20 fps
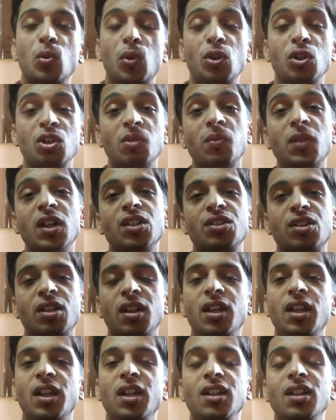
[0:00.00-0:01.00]
about the
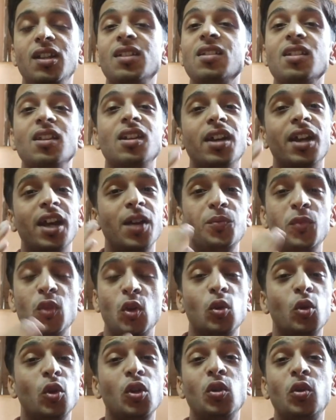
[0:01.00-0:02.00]
mastering kindness i'm
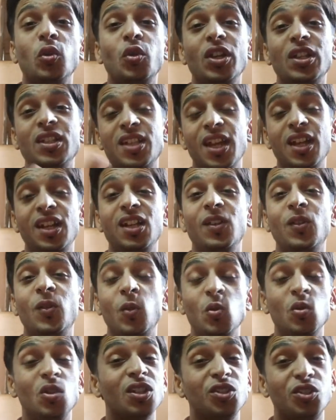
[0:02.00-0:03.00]
not going to exactly
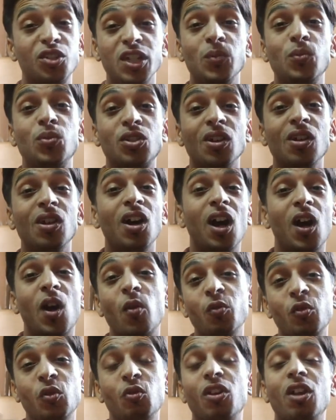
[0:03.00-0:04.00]
give you the steps
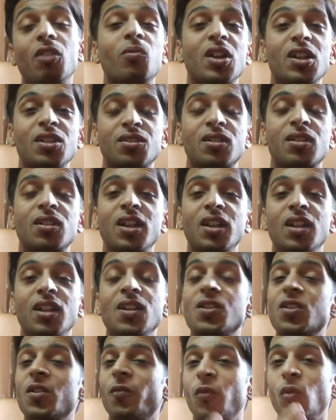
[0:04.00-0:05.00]
how you can master
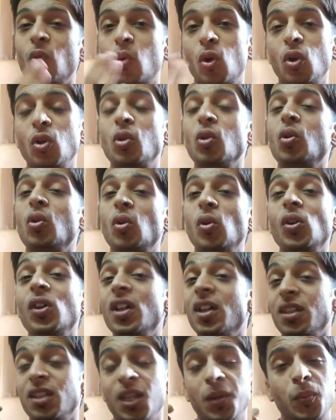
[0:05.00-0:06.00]
kindness if you want to know
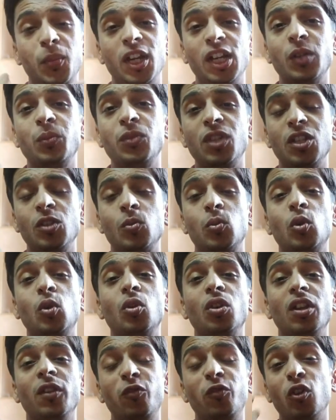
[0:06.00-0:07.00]
then pick up this
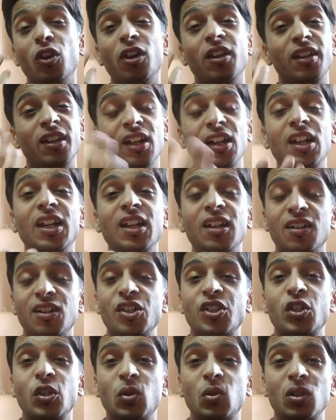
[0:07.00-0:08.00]
book if you are really
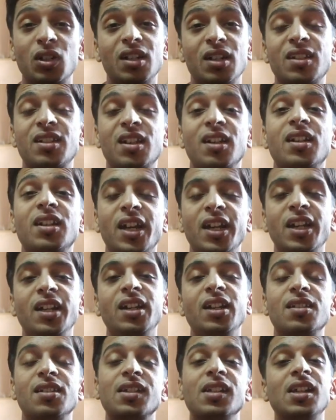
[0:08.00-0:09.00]
interested to understand
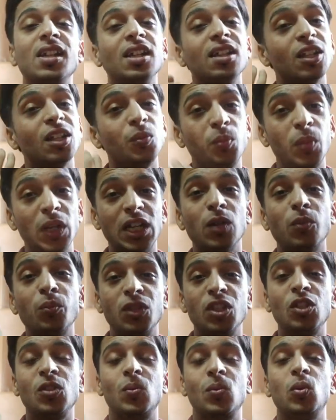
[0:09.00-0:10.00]
kindness then pick up
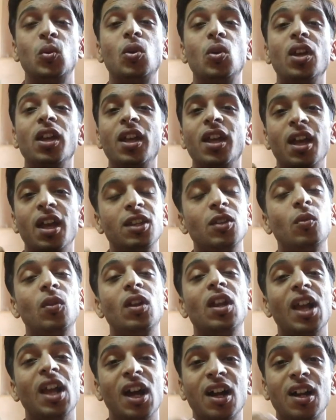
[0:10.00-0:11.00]
this book and you
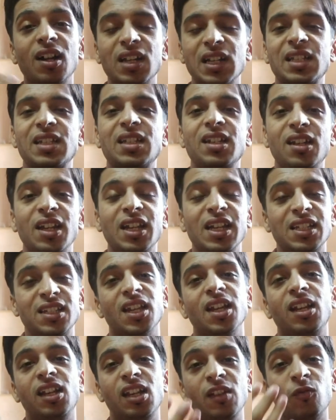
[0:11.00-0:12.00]
will understand
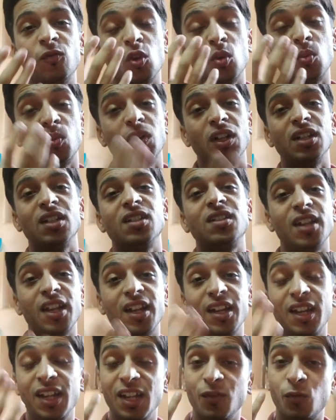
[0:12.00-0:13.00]
exactly from
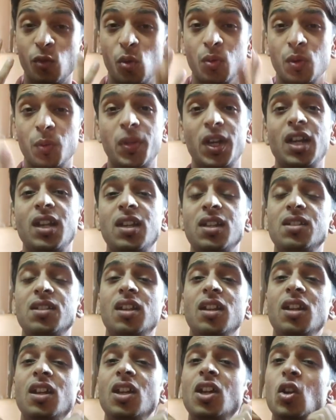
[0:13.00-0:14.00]
understanding from the
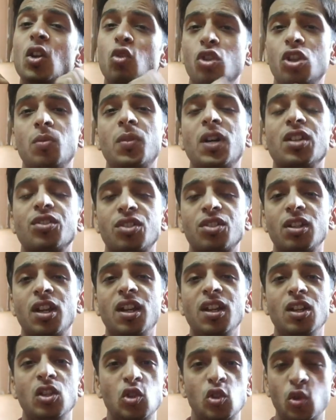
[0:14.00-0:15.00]
practicing to the master
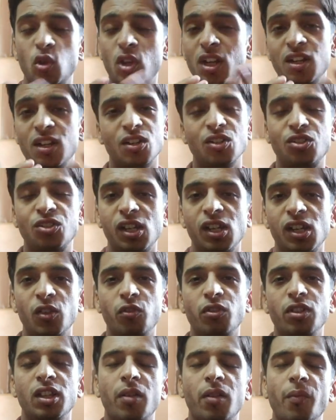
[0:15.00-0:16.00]
kindness you can understand
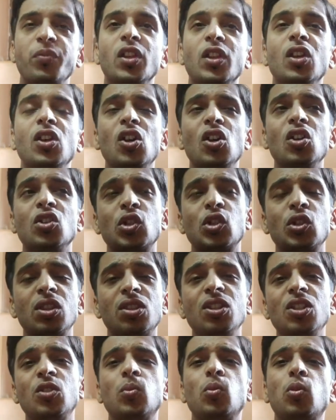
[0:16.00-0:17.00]
everything so
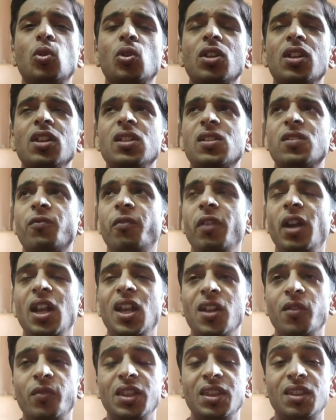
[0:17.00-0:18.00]
this book is
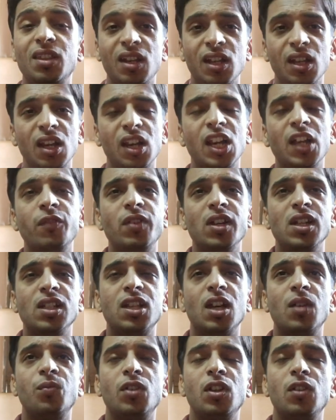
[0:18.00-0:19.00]
filled with the real life
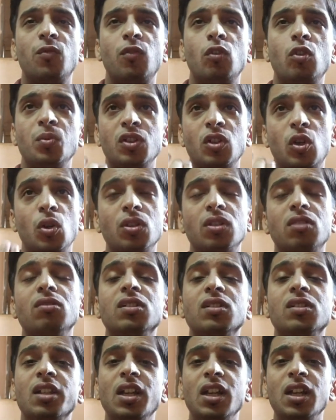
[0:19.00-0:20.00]
example from the
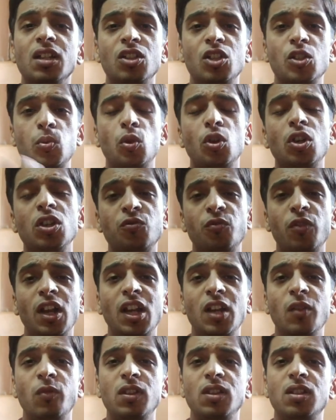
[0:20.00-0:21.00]
authors this book is
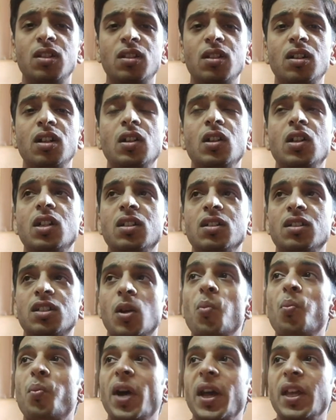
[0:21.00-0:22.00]
filled with the
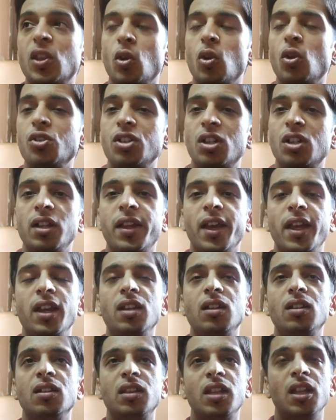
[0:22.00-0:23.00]
some mythological
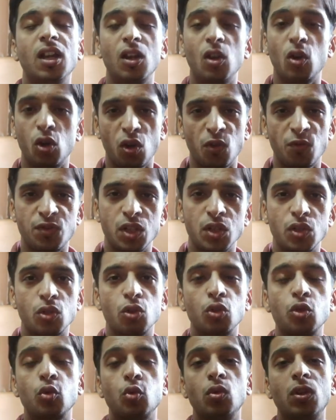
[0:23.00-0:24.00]
character there are a lot of
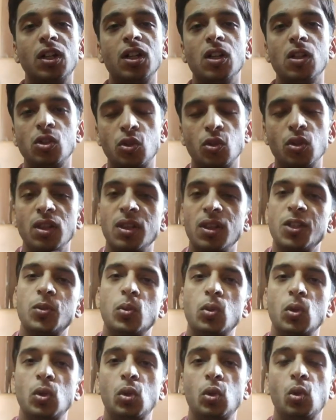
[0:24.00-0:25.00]
sanskrit word also in this
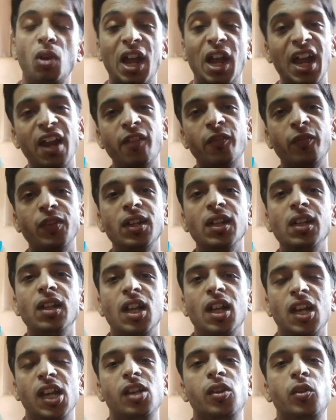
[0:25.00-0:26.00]
book to have
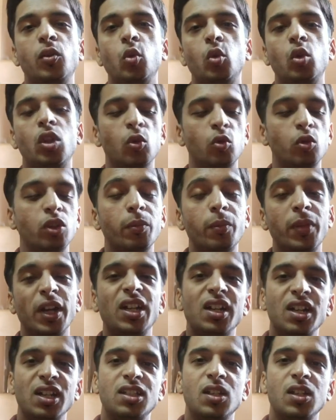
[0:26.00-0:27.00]
like to give the
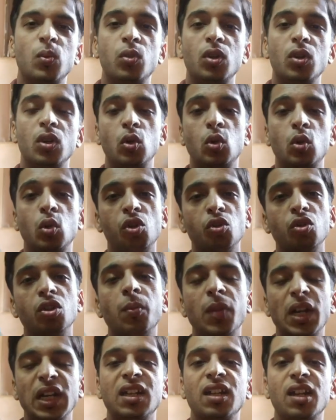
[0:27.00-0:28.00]
better example or to give
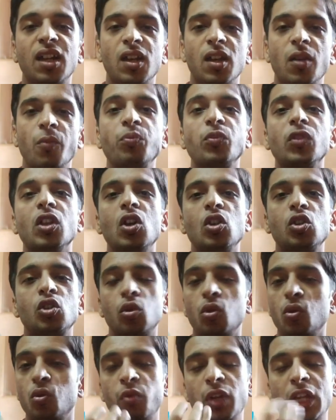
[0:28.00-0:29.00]
the better idea
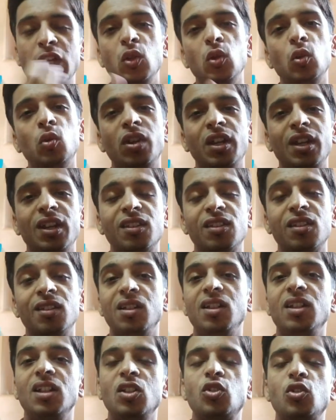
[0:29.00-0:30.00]
so when you read the
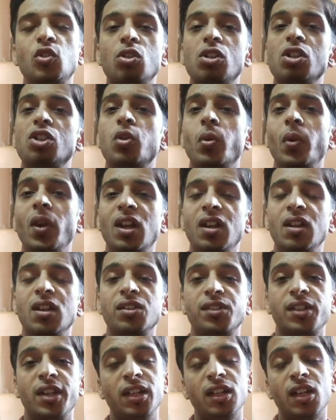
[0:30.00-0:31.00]
real stories you will
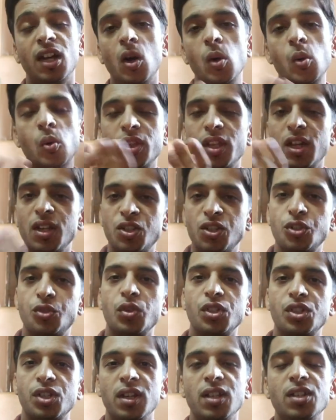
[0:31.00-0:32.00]
understand how that
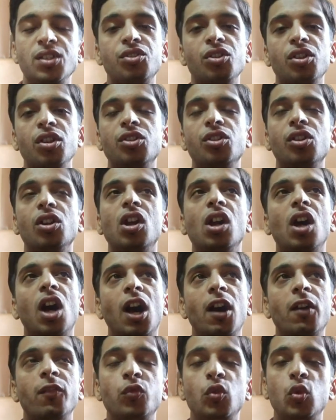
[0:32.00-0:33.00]
situation is changed
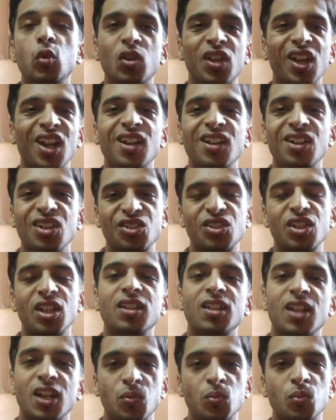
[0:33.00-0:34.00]
how you can
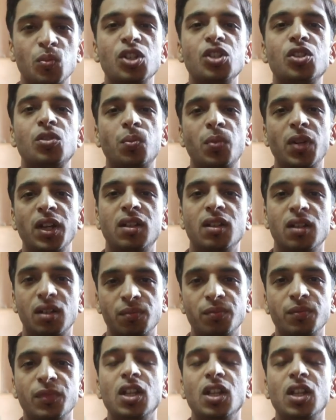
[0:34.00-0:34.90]
understand that much better